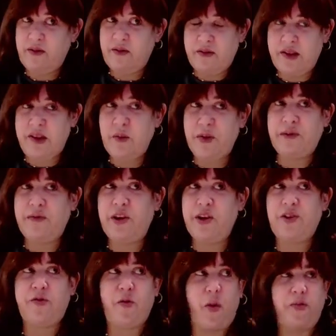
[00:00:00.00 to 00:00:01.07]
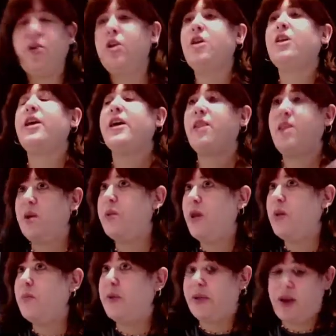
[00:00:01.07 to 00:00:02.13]
see what the finished form should look like, and then he would
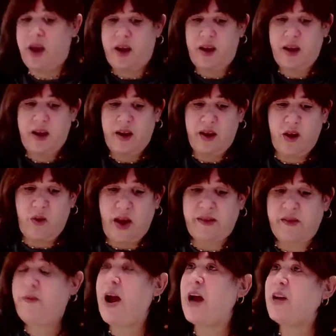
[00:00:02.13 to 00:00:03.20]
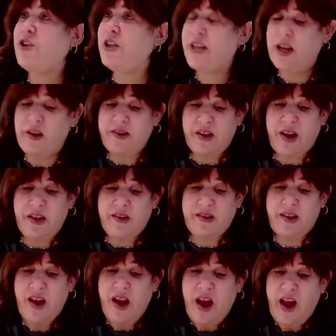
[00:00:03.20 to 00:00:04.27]
imitate it. Okay, the Rashi tells
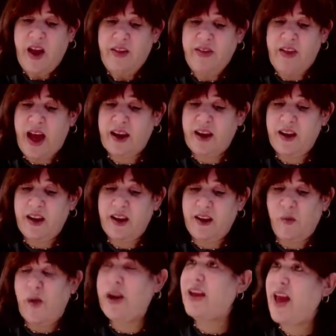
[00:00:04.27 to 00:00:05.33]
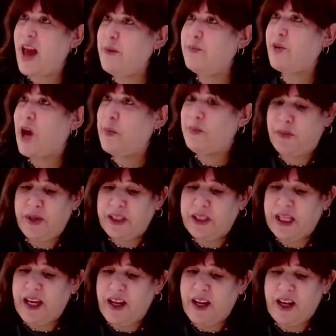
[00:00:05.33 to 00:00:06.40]
us that when it came time to
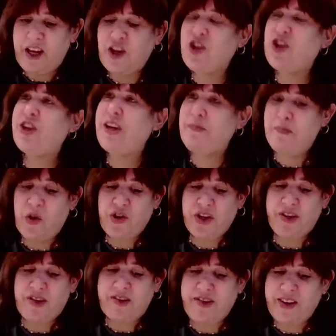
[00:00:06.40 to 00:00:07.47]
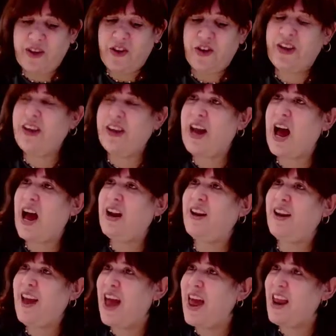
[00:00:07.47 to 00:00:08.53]
building it, Moshe still could
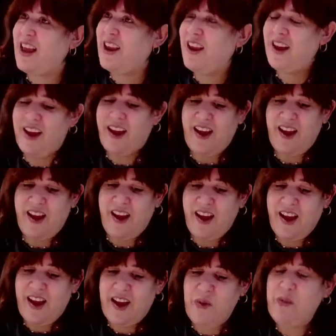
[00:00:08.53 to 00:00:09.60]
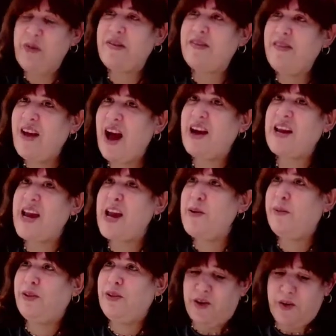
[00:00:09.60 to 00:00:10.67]
not get it. He was not
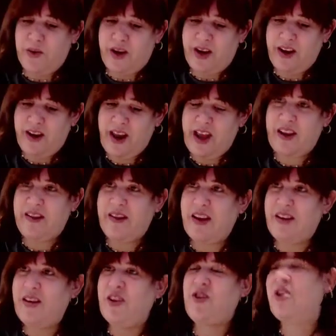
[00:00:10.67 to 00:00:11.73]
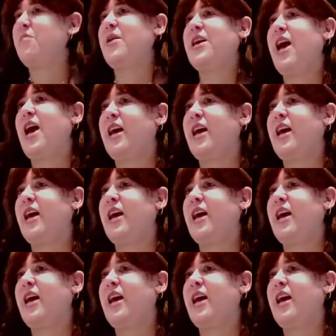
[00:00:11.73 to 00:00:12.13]
able to do it, and he said to Hashem, I